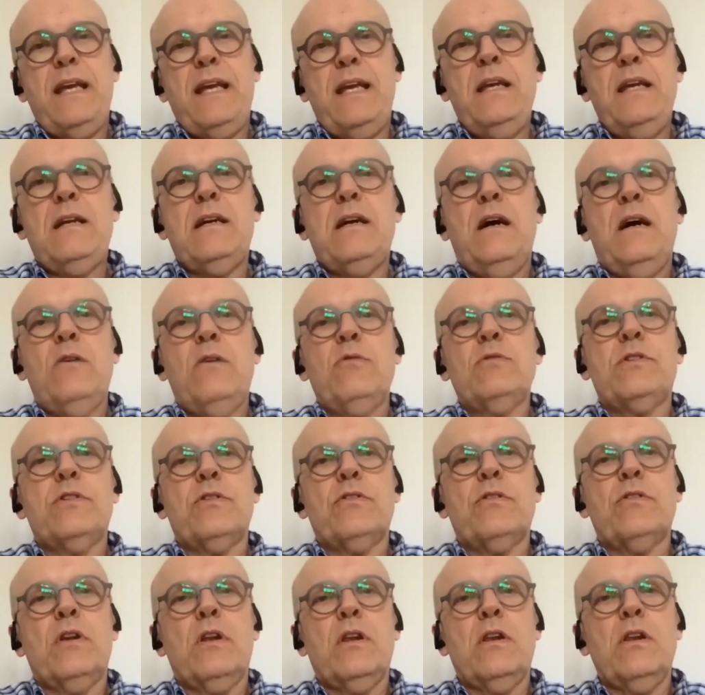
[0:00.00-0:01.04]

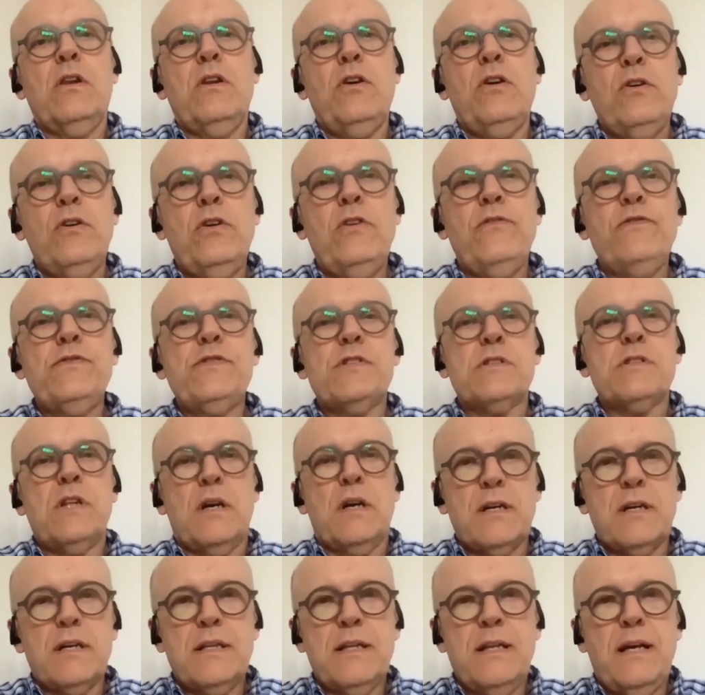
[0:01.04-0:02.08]
encounter a lot of
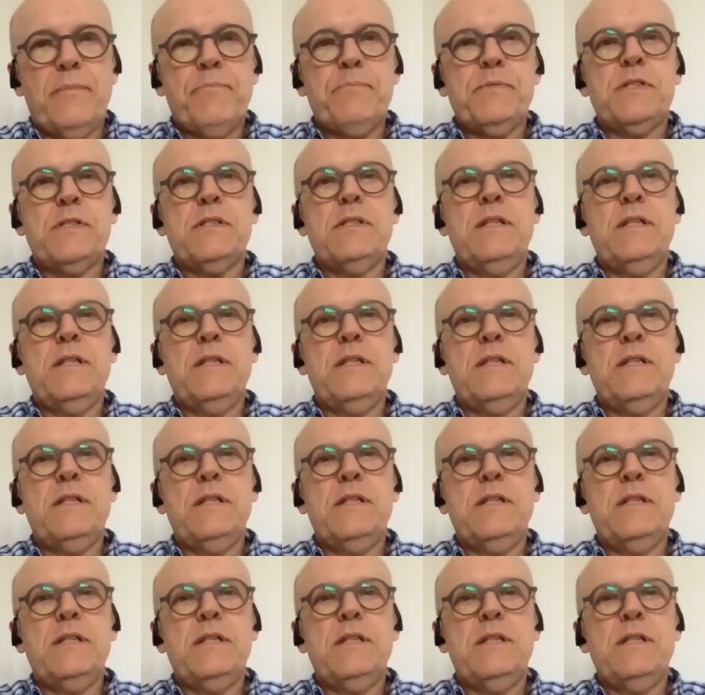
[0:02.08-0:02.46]
startups